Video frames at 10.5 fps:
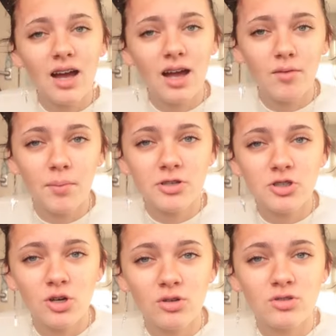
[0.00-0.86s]
have a
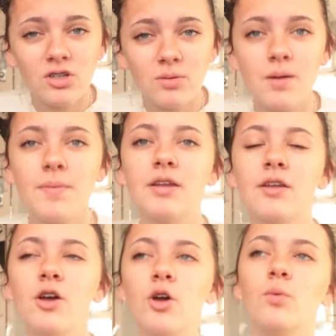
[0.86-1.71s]
bunch of clothes under my
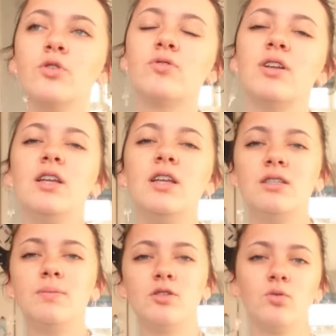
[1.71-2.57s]
bed which really
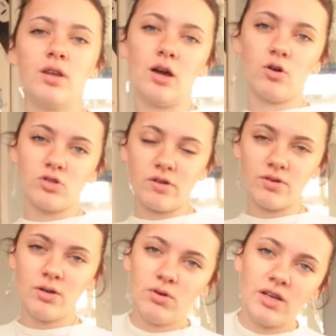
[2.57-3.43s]
need to be sorted out because I
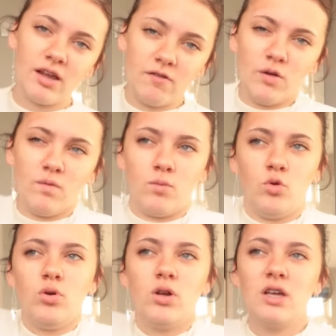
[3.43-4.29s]
really want to get rid of them
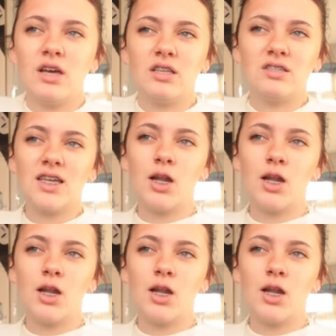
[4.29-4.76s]
all and